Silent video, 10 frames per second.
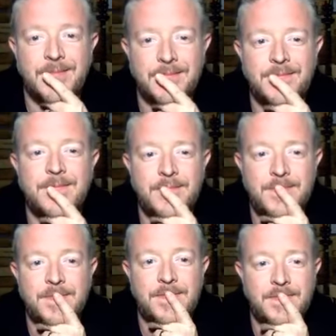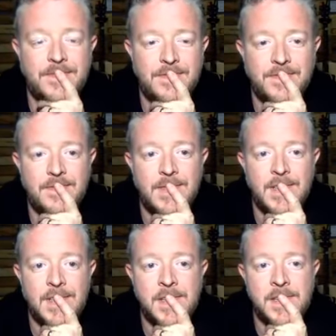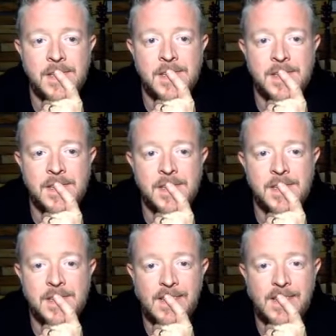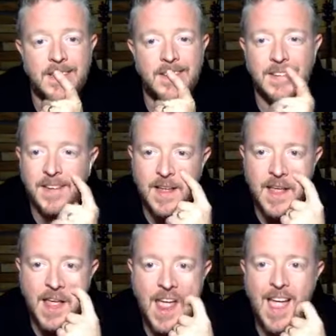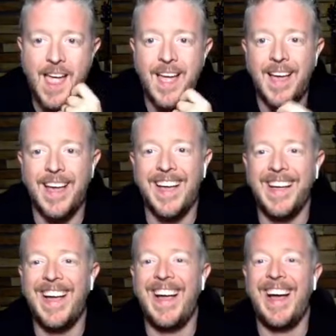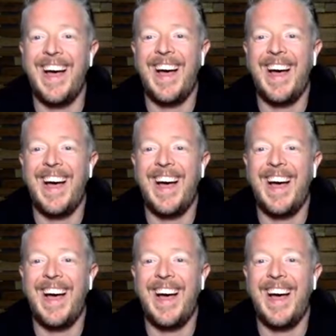(silent)